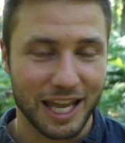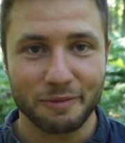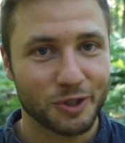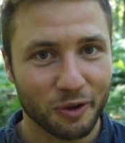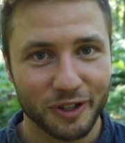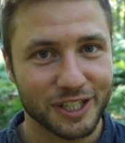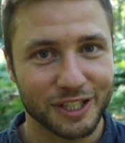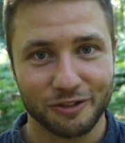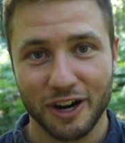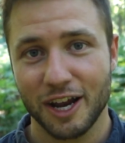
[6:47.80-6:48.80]
Image quality
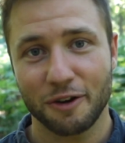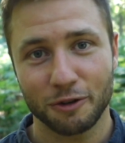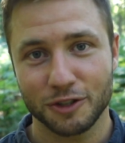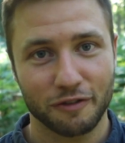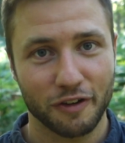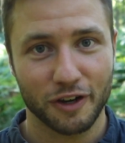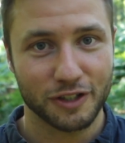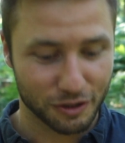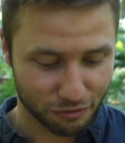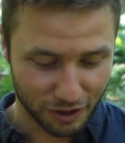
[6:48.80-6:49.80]
is great.
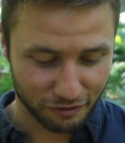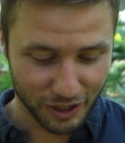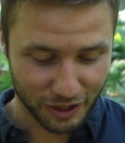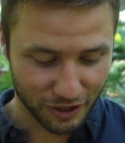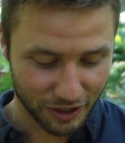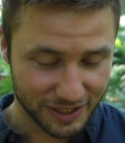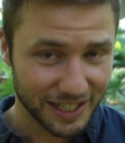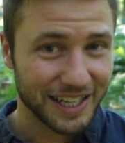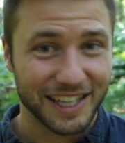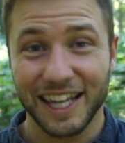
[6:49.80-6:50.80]
Autofocus is really, really good.
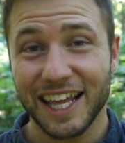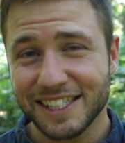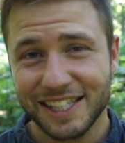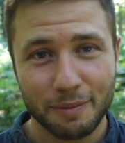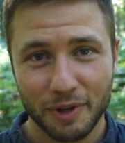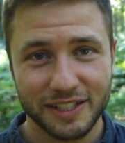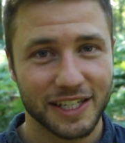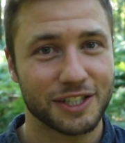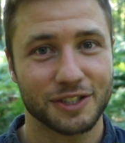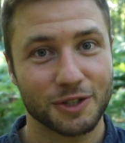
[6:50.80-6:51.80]
Lens
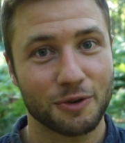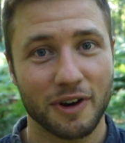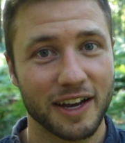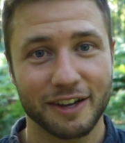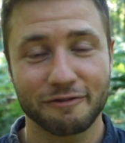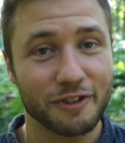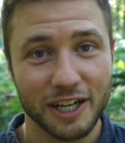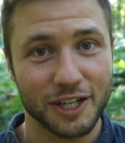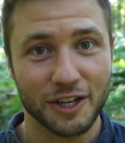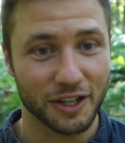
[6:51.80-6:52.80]
stabilization is quiet and
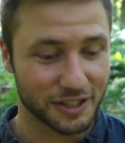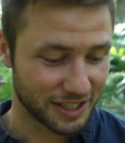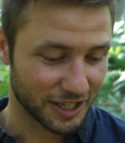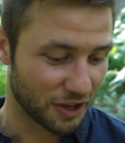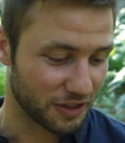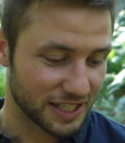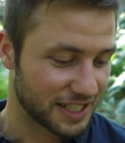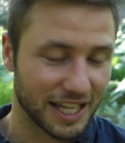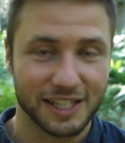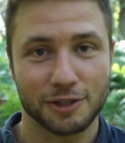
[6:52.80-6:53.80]
really good. You know,
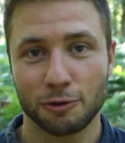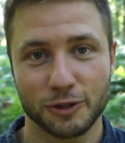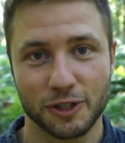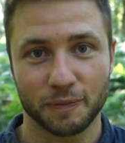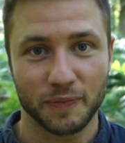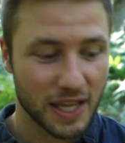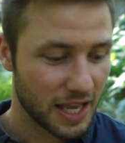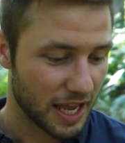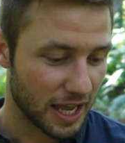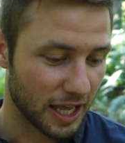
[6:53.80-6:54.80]
this lens is awesome.
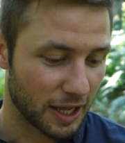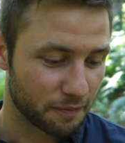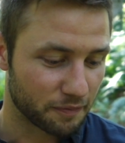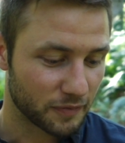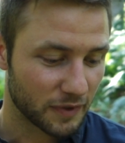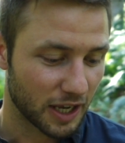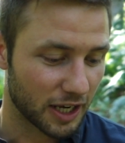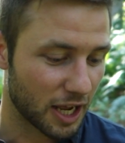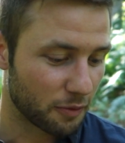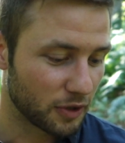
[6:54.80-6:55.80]
And
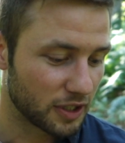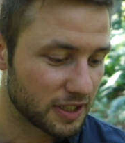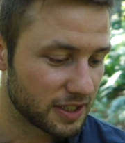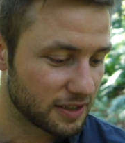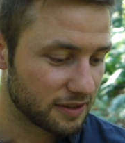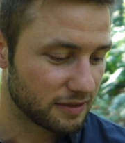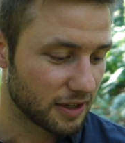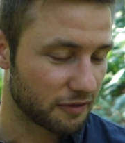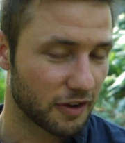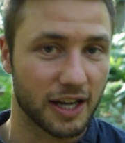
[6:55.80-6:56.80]
I would
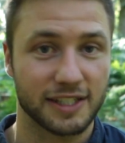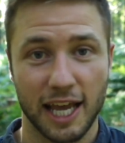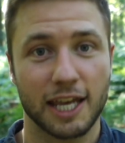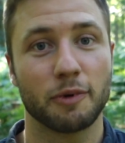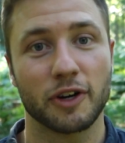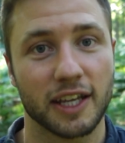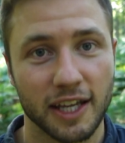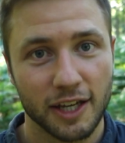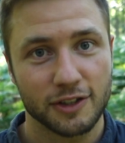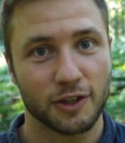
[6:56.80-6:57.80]
advise anybody
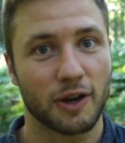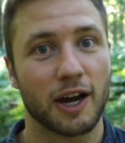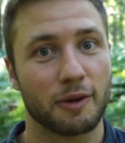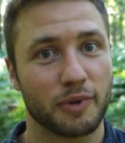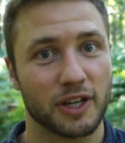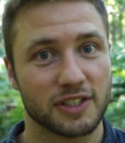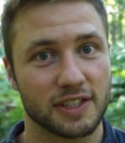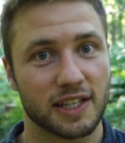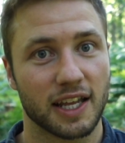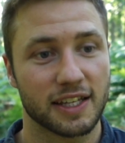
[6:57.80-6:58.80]
to go out and purchase
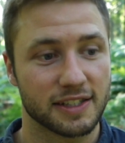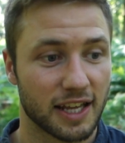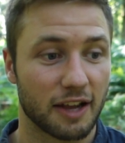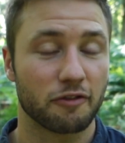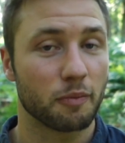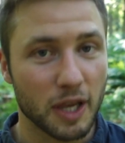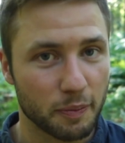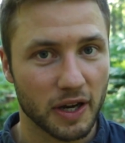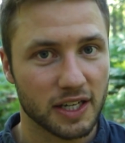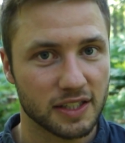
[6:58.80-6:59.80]
this lens. And for me
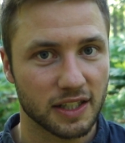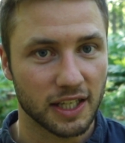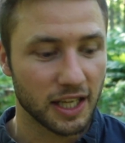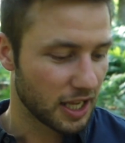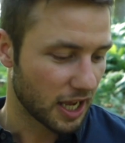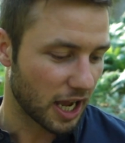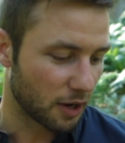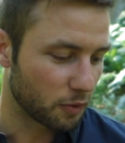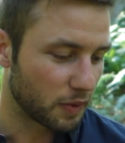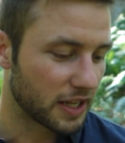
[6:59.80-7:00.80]
personally,
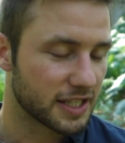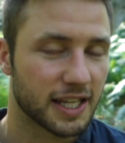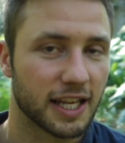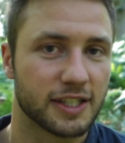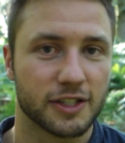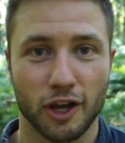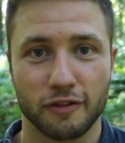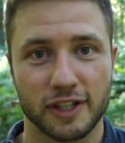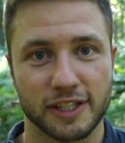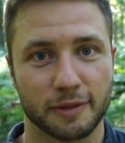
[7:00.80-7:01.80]
I would buy this lens
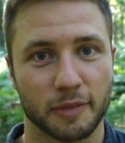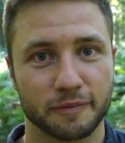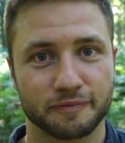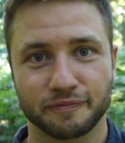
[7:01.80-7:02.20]
over the Sigma.